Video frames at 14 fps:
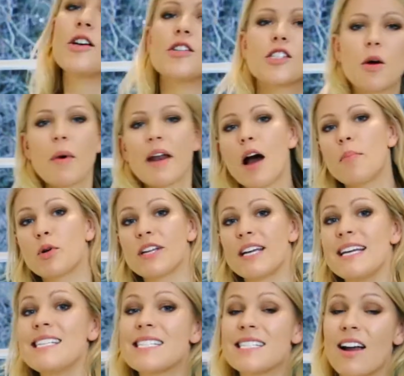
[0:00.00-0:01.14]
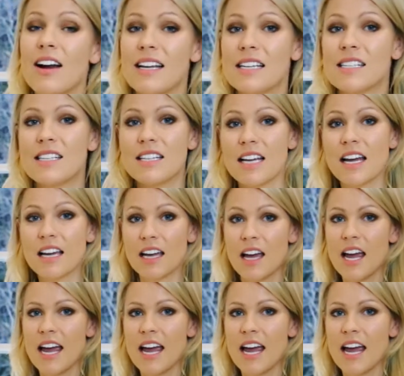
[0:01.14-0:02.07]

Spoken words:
So when our body is slightly acidic,